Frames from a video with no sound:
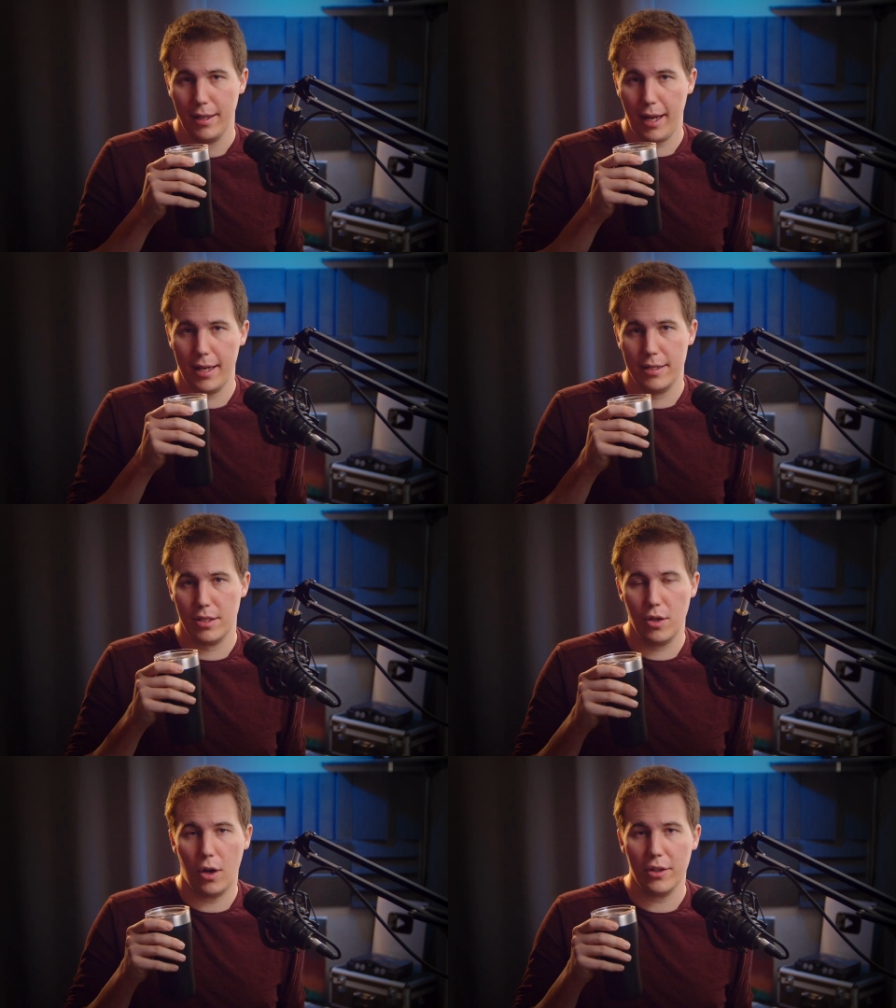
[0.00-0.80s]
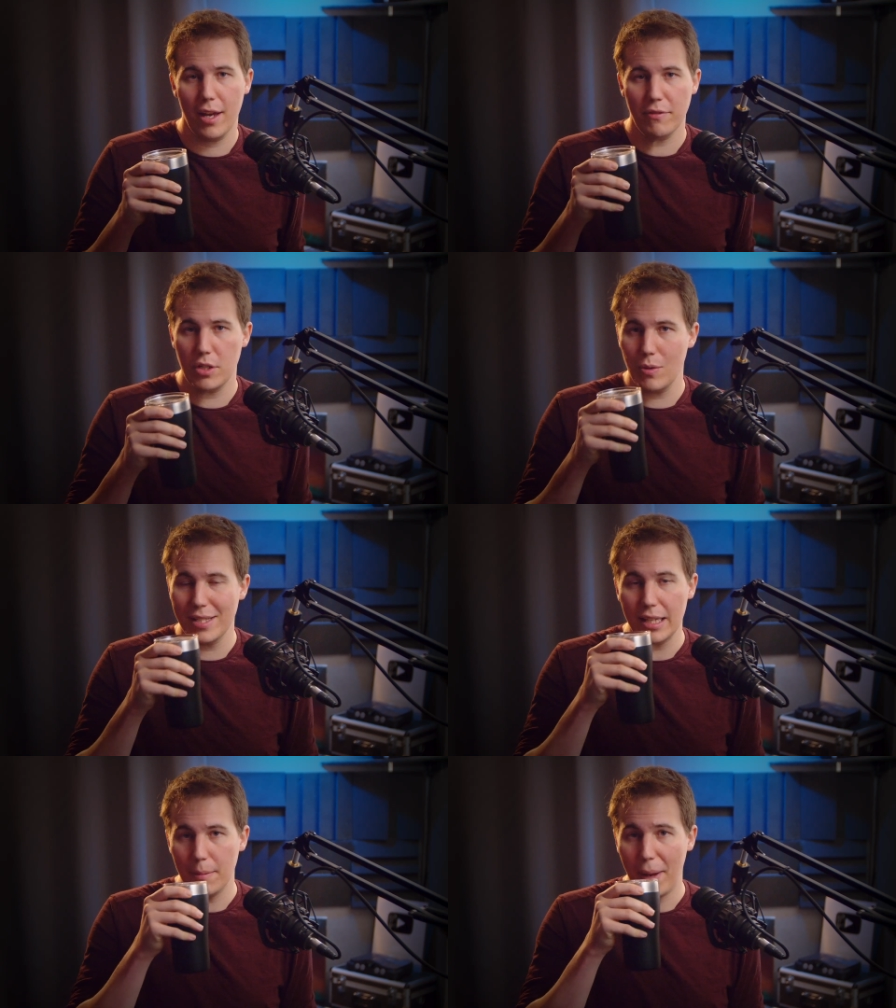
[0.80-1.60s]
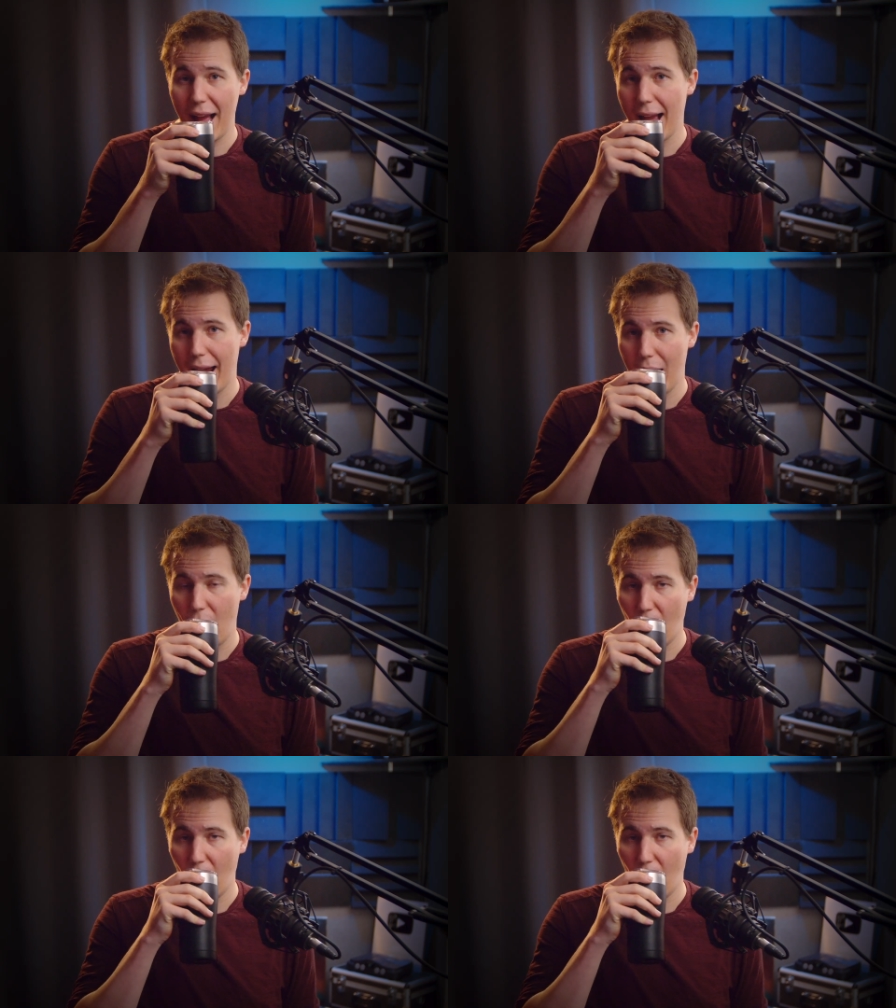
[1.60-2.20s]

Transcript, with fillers: and all you have to do is eat the pie.